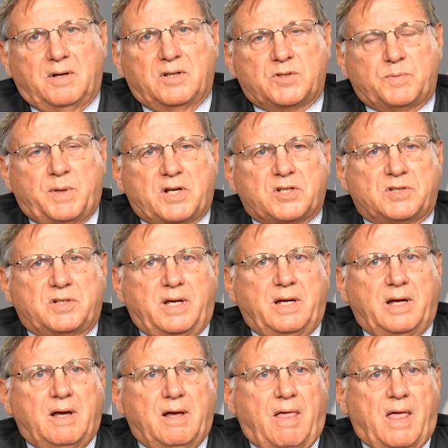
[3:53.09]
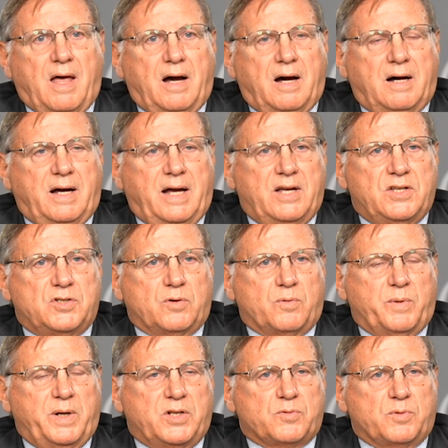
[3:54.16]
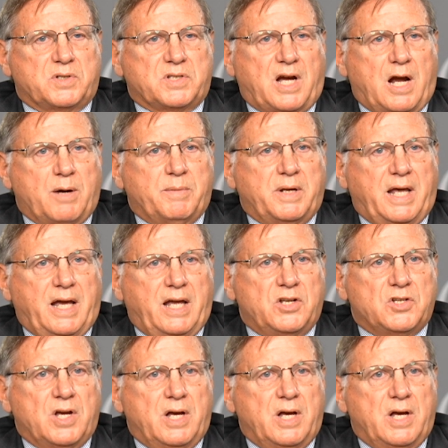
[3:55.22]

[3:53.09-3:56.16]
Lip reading: especially as you reach retirement age,